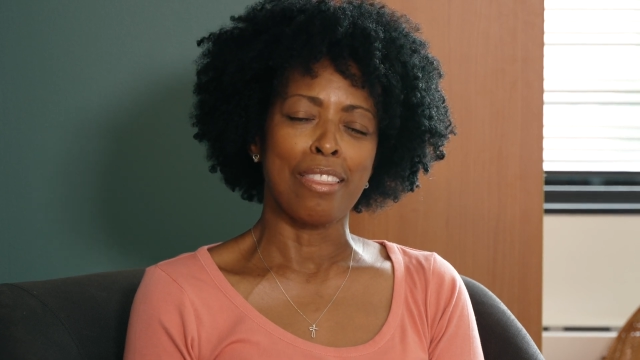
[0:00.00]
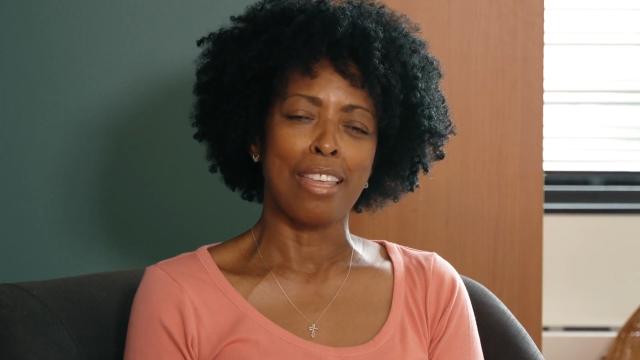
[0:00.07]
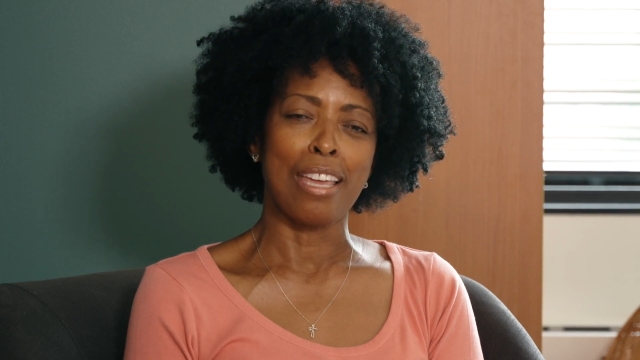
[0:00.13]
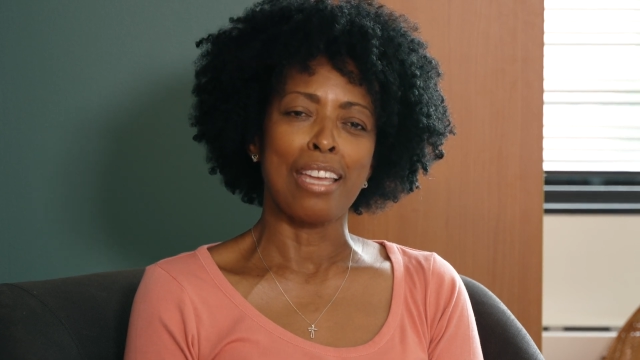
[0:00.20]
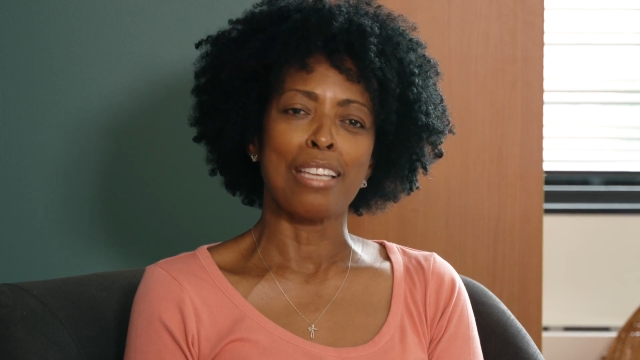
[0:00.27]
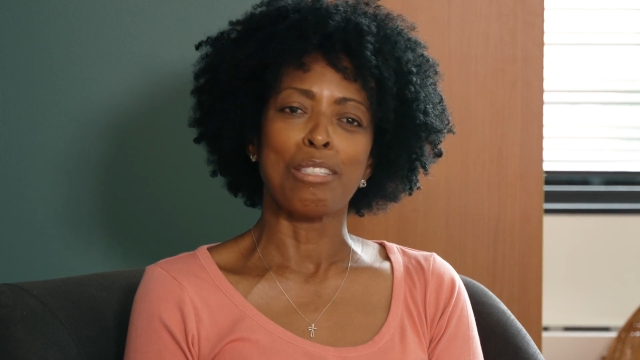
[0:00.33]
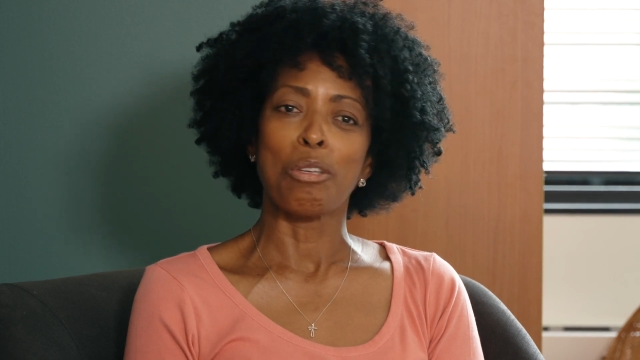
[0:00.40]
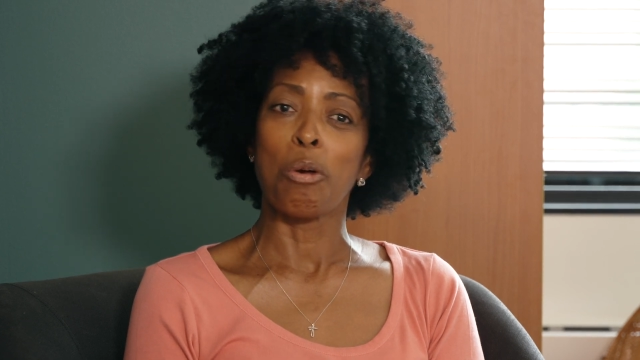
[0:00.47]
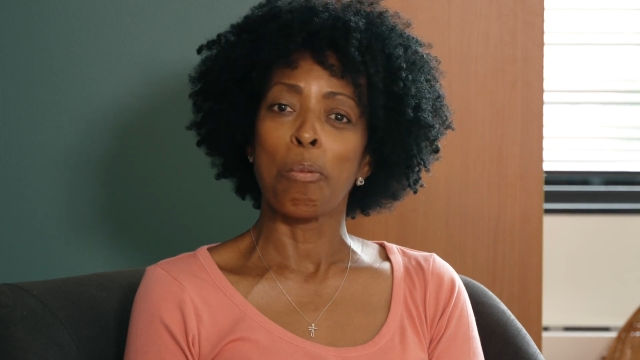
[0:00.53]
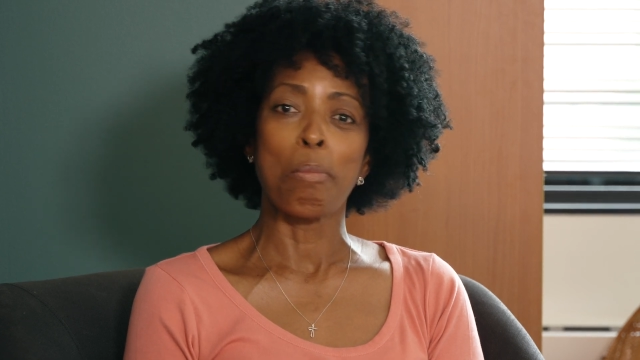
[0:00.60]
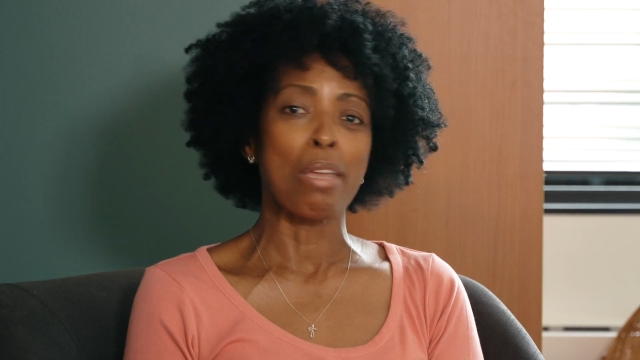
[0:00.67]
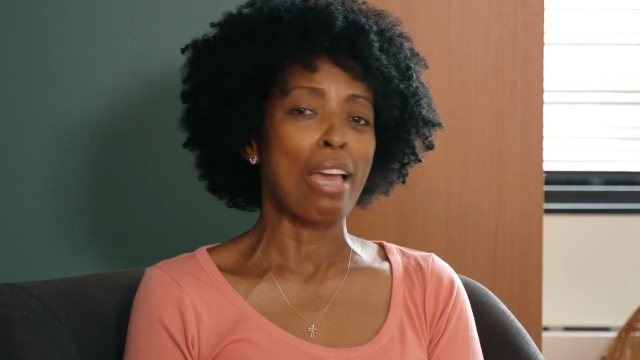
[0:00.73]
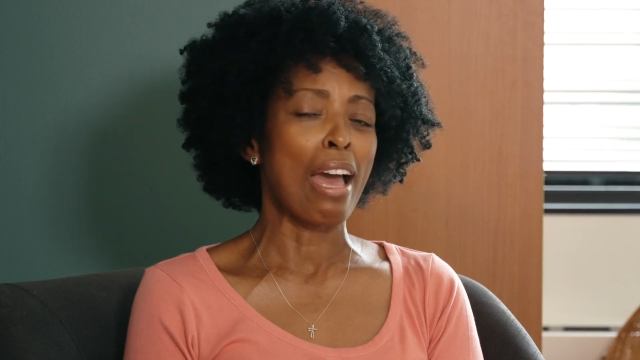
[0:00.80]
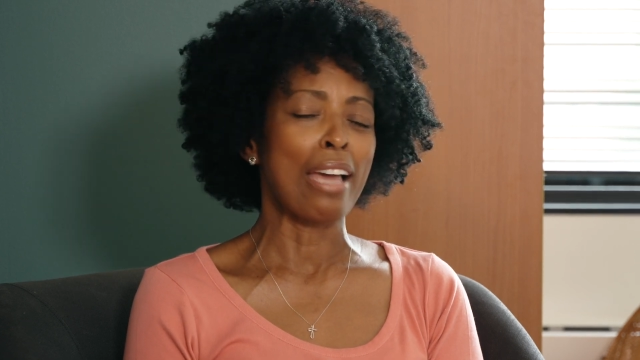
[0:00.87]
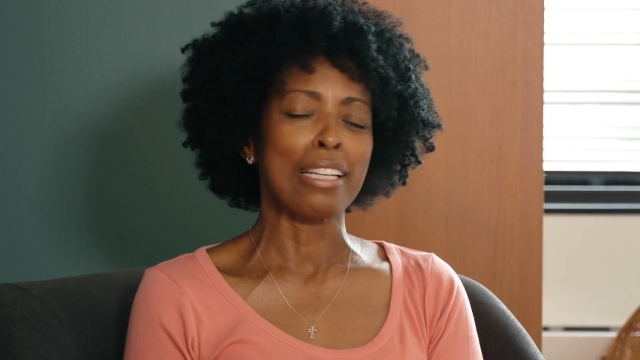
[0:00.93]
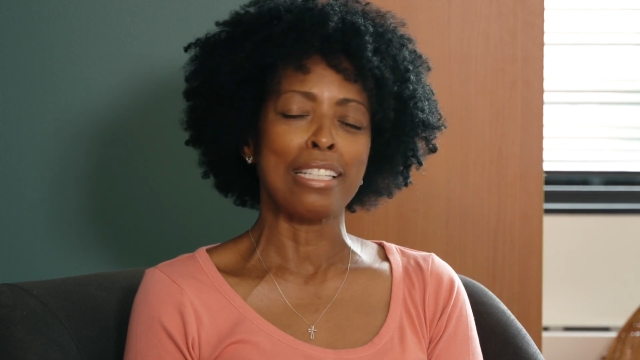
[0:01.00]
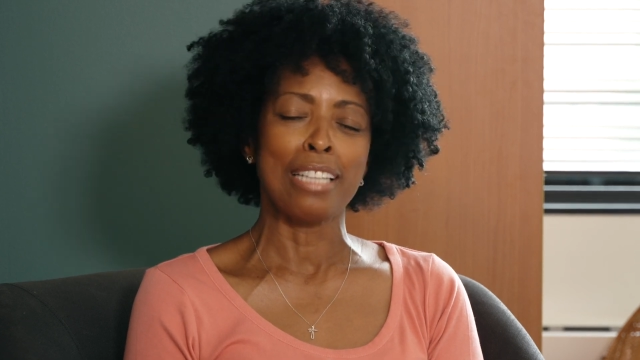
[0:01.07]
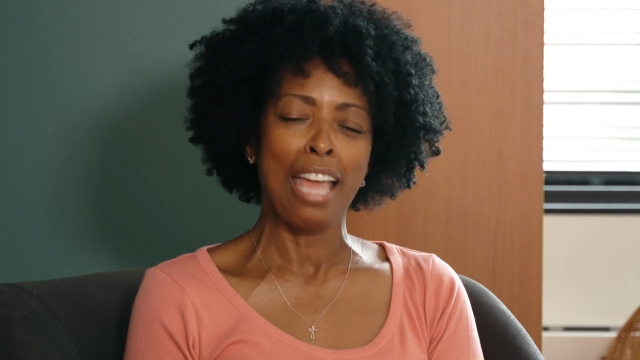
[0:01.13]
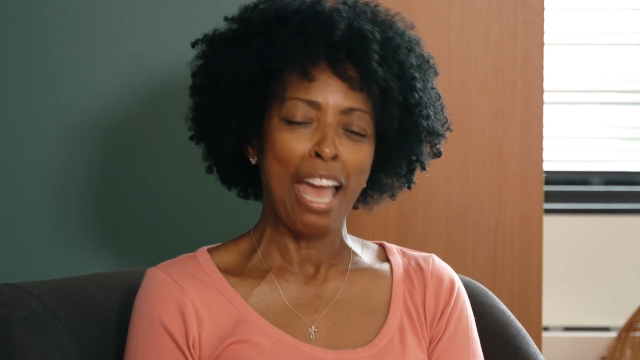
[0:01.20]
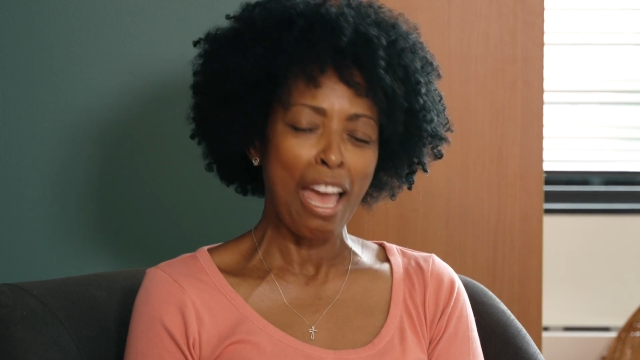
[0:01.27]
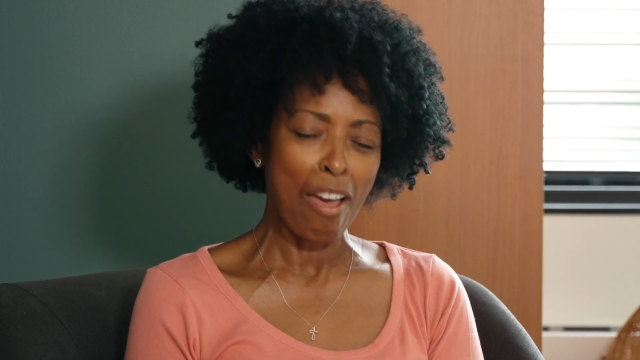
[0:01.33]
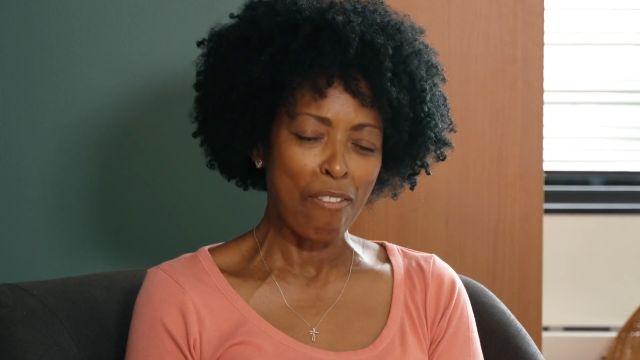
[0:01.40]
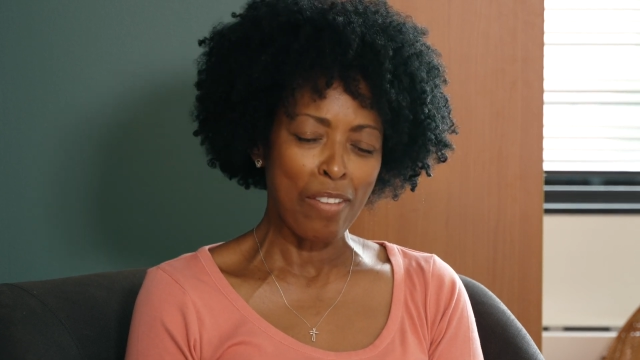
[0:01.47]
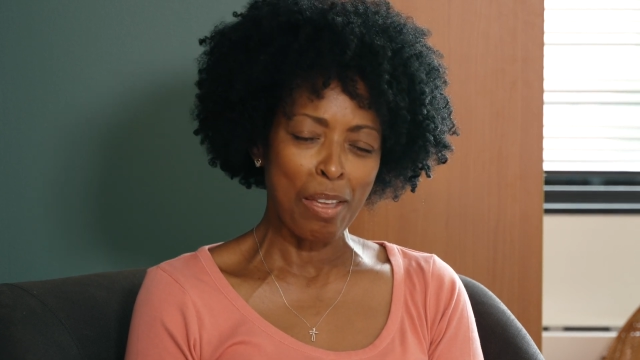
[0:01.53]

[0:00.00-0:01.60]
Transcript: they told me I didn't have